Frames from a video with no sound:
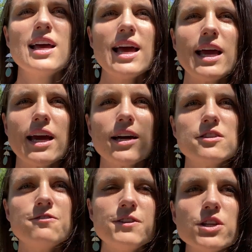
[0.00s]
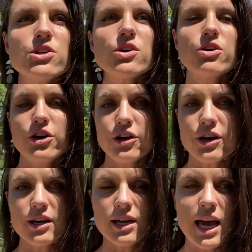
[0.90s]
and feel
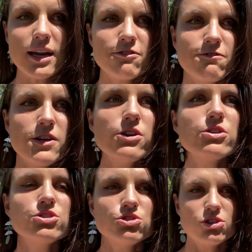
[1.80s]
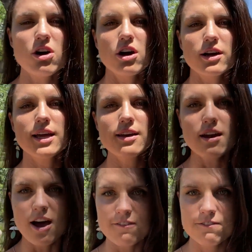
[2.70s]
good and feel strong and
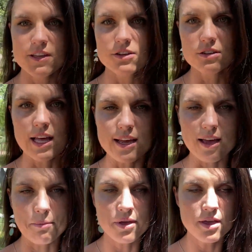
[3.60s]
not feel like I'm